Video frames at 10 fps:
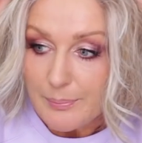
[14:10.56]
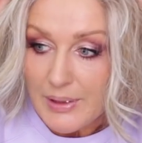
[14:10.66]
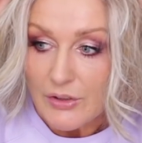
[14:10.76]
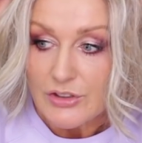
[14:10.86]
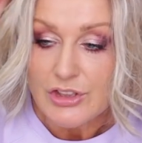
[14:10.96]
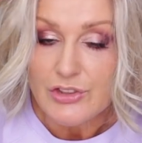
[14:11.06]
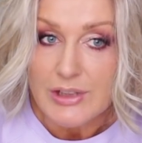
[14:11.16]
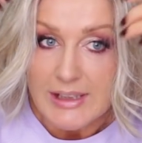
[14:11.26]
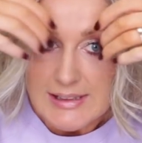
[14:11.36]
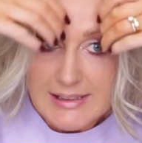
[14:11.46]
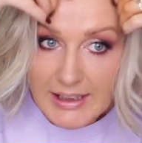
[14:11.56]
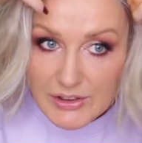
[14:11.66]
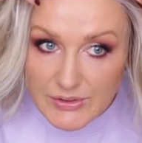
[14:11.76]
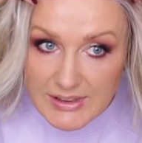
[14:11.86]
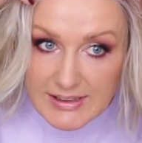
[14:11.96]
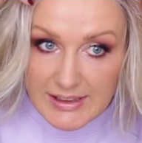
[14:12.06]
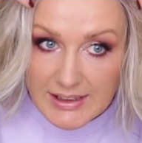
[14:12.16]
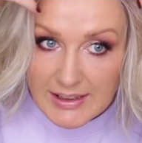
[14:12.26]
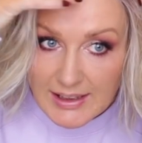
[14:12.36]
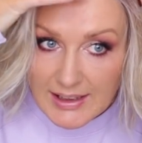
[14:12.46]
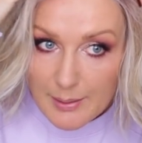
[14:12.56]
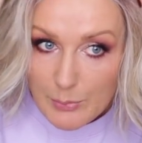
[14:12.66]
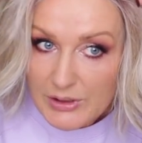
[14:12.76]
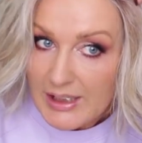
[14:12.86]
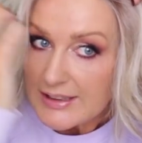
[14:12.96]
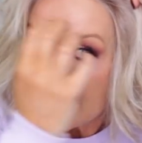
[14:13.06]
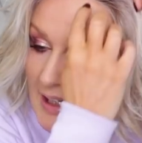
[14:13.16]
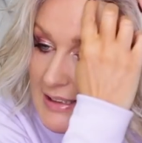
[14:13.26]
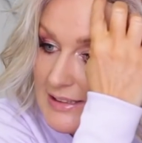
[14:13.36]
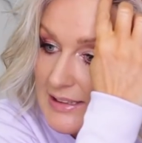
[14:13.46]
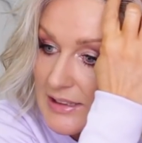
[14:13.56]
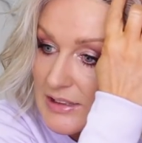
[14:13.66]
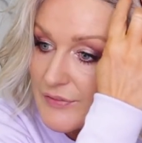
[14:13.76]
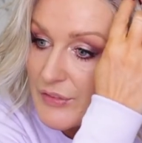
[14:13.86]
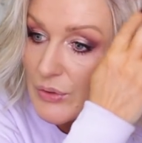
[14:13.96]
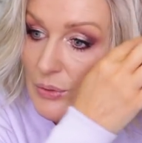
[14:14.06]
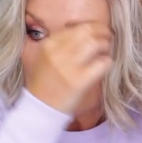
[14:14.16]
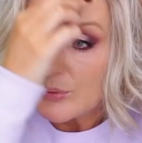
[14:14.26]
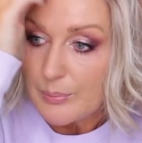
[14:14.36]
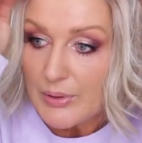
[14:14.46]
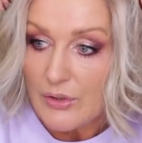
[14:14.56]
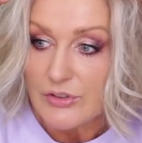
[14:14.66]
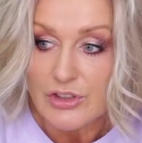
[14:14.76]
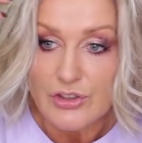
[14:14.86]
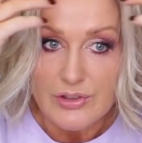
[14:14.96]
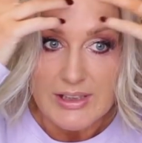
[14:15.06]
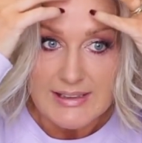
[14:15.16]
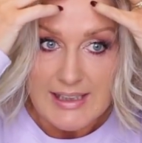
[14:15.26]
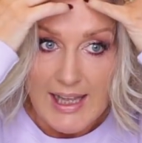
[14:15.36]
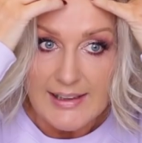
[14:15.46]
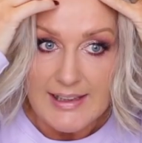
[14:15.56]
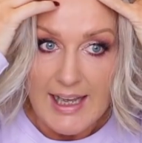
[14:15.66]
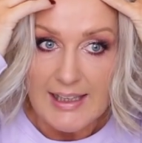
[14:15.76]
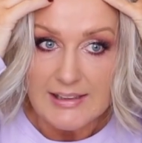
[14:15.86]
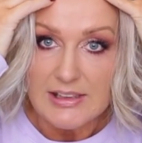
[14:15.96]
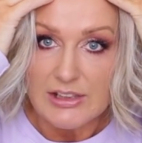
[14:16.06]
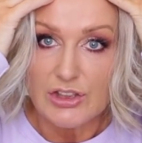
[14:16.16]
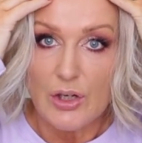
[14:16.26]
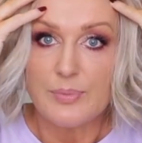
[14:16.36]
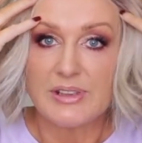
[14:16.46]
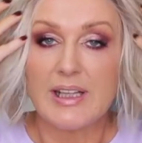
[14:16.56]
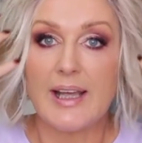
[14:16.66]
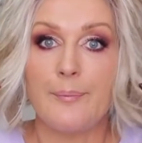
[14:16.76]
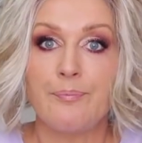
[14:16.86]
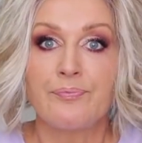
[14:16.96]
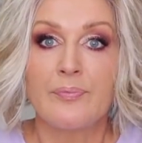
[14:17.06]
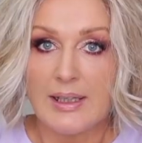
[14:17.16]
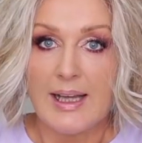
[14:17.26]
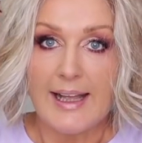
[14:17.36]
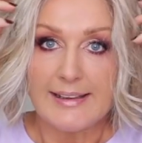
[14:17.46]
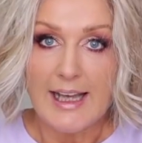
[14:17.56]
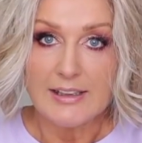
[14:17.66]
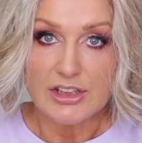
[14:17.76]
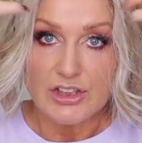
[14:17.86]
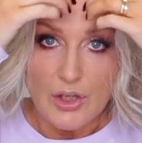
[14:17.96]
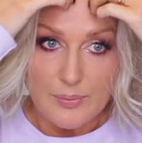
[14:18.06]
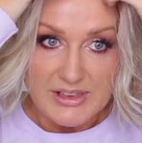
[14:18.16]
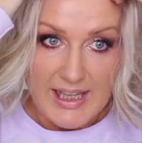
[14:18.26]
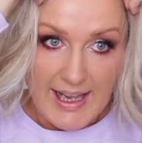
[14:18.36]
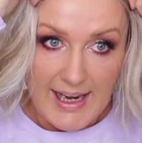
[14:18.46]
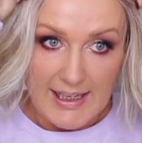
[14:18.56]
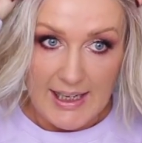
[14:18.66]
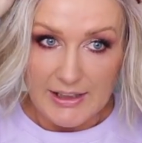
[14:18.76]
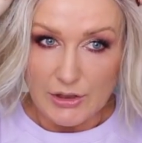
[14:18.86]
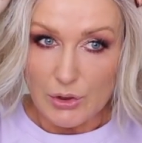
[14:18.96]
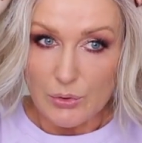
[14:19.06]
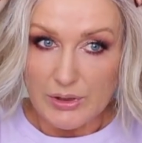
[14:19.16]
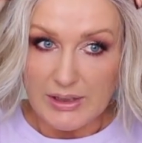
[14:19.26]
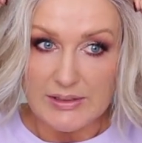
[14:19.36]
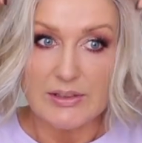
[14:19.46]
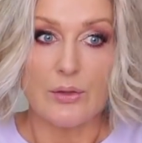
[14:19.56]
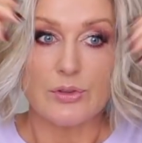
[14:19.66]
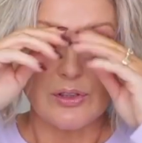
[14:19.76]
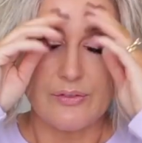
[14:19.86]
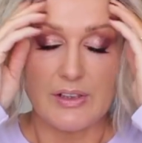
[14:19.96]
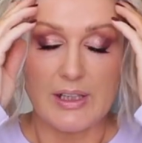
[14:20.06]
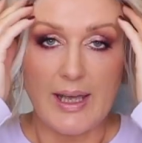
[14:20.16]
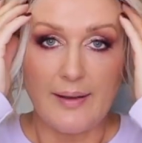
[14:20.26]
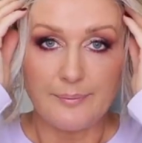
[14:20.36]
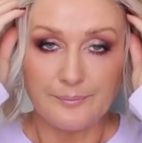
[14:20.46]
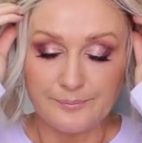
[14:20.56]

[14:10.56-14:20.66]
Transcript: the blonde streaks, can you see Lemonade has these few blonde streaks, and that stops the and that stops the hairline looking so severe.